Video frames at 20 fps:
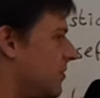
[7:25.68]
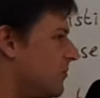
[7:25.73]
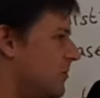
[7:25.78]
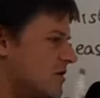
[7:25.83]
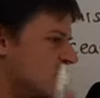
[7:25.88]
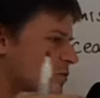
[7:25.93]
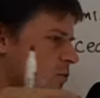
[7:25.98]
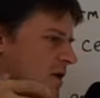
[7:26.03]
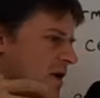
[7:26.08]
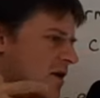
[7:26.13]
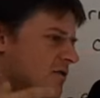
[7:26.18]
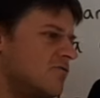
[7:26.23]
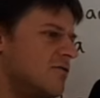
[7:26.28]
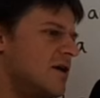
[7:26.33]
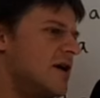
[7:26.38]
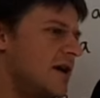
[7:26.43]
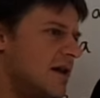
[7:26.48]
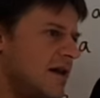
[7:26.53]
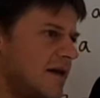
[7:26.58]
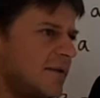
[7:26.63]
So we're talking
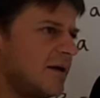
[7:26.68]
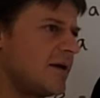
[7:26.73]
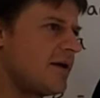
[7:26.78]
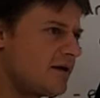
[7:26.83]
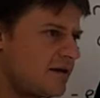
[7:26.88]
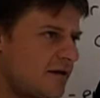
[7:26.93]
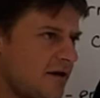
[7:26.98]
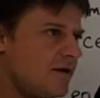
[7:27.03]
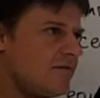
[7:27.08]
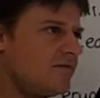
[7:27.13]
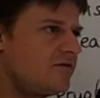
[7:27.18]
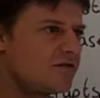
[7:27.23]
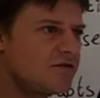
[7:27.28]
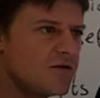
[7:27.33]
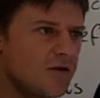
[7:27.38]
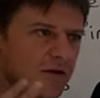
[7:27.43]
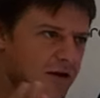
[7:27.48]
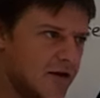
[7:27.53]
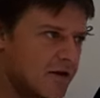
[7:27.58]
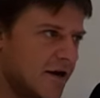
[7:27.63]
really big
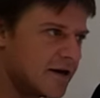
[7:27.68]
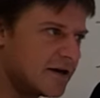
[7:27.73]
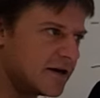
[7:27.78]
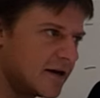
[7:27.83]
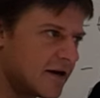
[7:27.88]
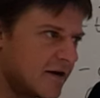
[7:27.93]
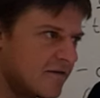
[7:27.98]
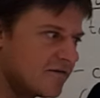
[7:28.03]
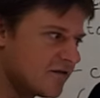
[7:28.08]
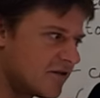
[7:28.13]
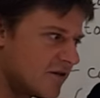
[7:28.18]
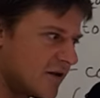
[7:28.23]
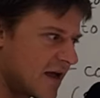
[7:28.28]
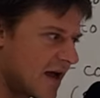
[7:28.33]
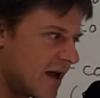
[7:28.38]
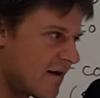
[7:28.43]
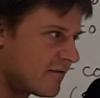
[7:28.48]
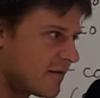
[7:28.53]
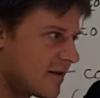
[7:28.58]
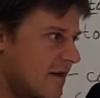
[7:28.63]
guns, not the kind of guns you
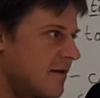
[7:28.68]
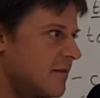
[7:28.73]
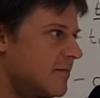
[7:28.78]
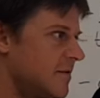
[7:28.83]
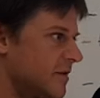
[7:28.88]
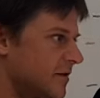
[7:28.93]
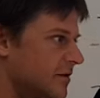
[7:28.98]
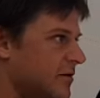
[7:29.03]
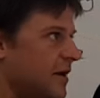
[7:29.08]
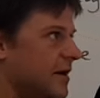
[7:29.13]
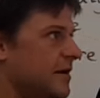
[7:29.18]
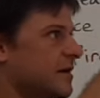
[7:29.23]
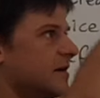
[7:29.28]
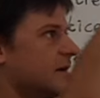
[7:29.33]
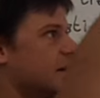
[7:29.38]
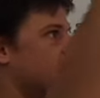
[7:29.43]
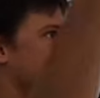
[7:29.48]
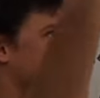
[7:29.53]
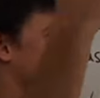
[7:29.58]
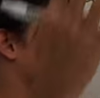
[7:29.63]
carry, but the kind of
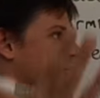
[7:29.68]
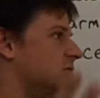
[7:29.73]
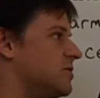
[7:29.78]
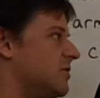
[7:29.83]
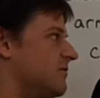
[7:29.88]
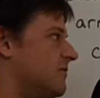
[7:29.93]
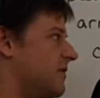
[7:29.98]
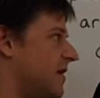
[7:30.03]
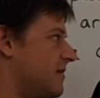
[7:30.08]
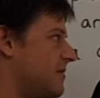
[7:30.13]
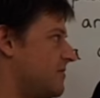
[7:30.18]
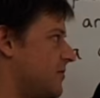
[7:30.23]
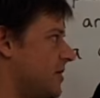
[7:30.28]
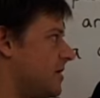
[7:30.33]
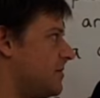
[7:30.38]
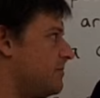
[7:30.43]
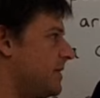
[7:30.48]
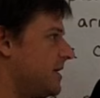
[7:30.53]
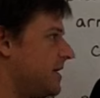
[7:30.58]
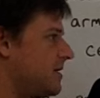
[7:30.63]
guns which are very
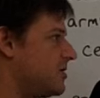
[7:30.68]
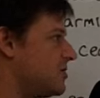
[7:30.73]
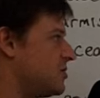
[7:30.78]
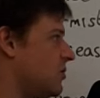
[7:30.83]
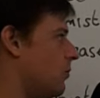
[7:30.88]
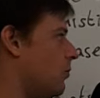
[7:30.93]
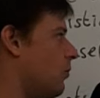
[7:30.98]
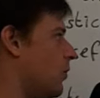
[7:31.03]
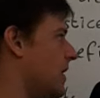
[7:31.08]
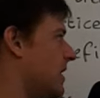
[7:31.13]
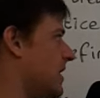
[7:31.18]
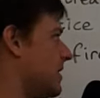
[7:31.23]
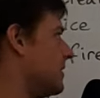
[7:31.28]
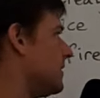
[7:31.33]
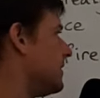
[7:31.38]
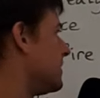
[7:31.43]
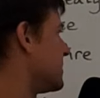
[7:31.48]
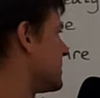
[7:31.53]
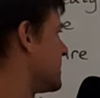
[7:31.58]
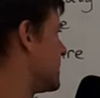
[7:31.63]
very big and you
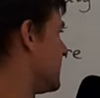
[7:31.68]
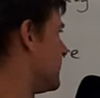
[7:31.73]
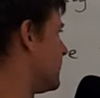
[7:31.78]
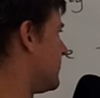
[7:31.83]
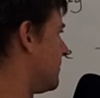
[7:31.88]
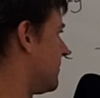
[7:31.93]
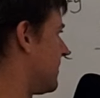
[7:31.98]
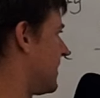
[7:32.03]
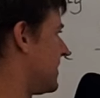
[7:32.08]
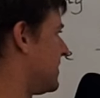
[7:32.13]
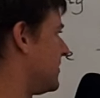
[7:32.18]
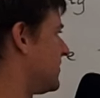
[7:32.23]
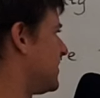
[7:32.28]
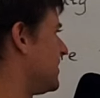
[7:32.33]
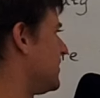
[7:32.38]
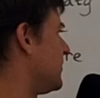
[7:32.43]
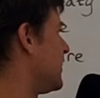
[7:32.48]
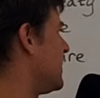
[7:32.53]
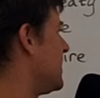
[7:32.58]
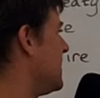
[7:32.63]
wheel to different
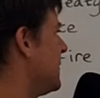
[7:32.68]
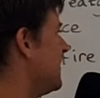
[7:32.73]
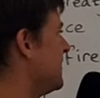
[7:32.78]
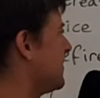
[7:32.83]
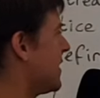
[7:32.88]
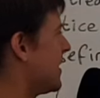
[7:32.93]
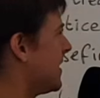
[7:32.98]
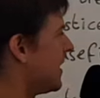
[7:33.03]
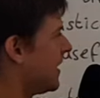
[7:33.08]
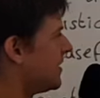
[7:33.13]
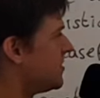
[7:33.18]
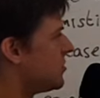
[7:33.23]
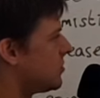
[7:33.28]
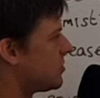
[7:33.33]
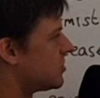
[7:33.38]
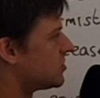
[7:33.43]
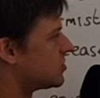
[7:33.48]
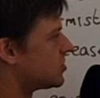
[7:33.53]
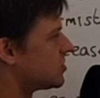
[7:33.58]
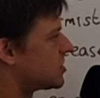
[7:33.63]
places. And
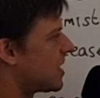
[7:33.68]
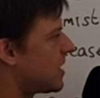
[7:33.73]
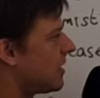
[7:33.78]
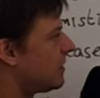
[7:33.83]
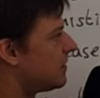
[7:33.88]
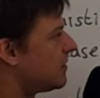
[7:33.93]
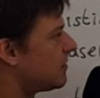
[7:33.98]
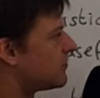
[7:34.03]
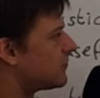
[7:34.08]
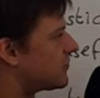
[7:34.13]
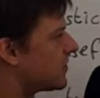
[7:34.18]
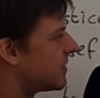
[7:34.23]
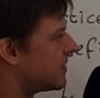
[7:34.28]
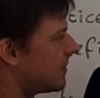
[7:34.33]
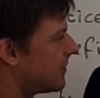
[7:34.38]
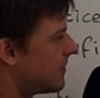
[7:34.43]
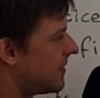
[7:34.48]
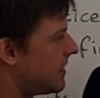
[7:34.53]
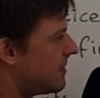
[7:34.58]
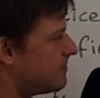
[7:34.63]
you could shell
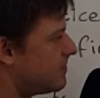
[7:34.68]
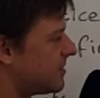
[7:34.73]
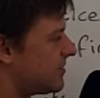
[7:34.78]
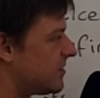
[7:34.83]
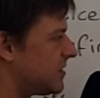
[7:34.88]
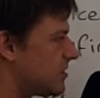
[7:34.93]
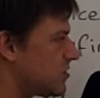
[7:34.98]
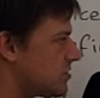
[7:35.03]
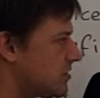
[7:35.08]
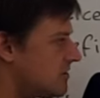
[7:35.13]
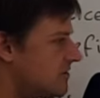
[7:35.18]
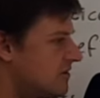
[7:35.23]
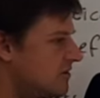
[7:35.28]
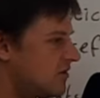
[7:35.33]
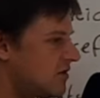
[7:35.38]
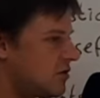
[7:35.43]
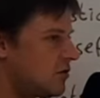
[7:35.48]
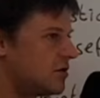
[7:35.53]
frontline positions.